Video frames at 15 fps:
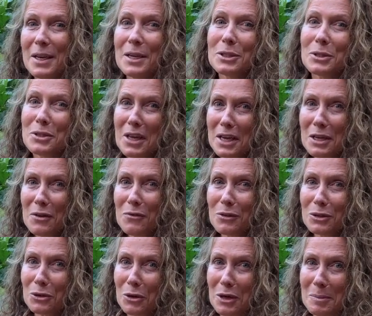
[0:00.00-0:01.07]
So thank you for
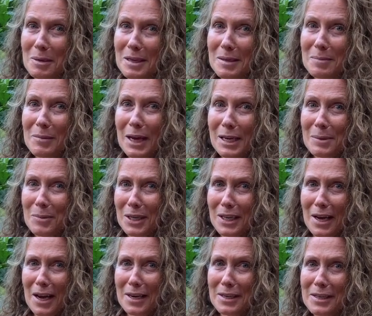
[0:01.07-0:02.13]
joining me back in my
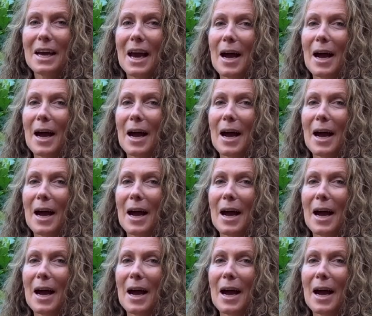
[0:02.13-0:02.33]
garden.